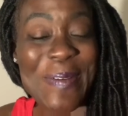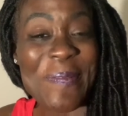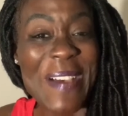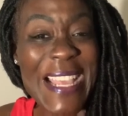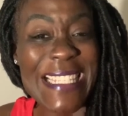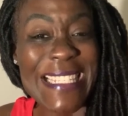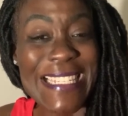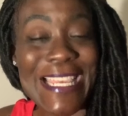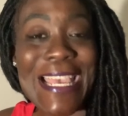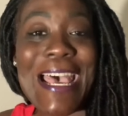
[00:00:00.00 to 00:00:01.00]
but
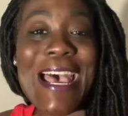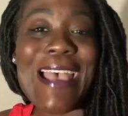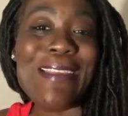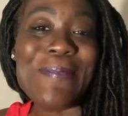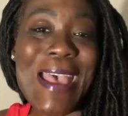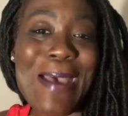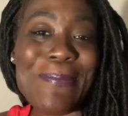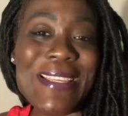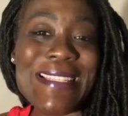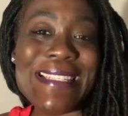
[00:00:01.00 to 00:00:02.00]
I am
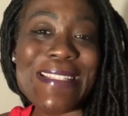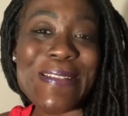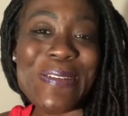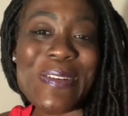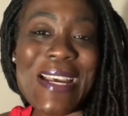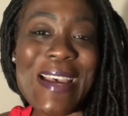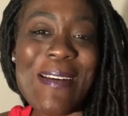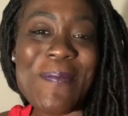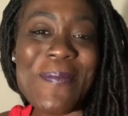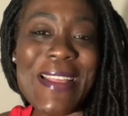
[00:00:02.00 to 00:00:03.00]
happy to
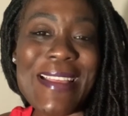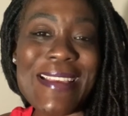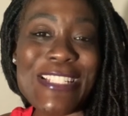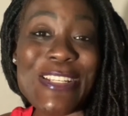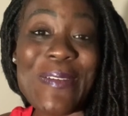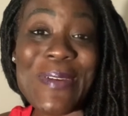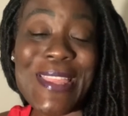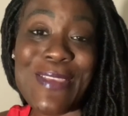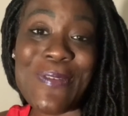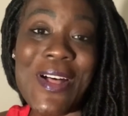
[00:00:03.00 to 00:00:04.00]
share with
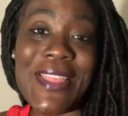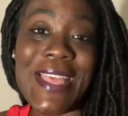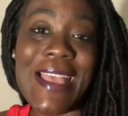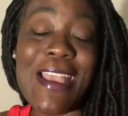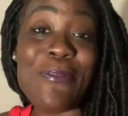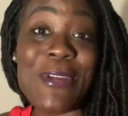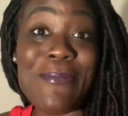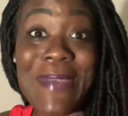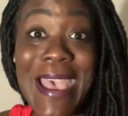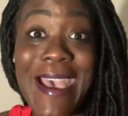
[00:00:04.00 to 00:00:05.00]
you all that I went
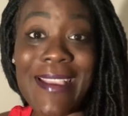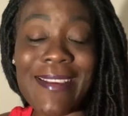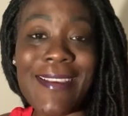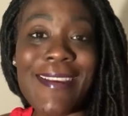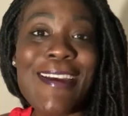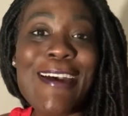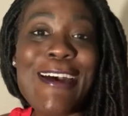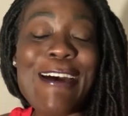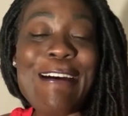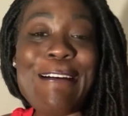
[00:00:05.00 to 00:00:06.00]
back,
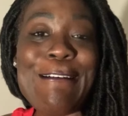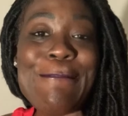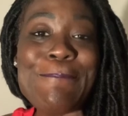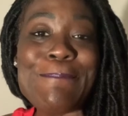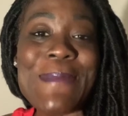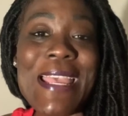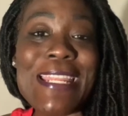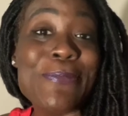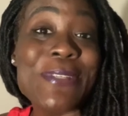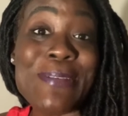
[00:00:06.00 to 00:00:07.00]
and
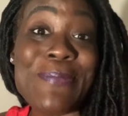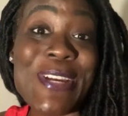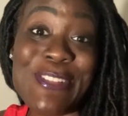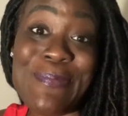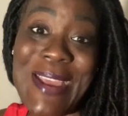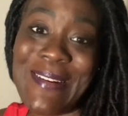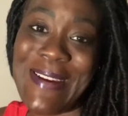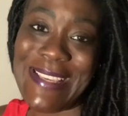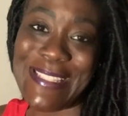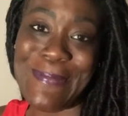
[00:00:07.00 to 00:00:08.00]
it was a much better
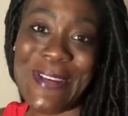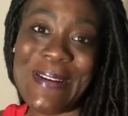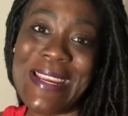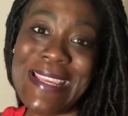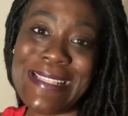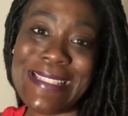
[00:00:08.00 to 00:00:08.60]
experience.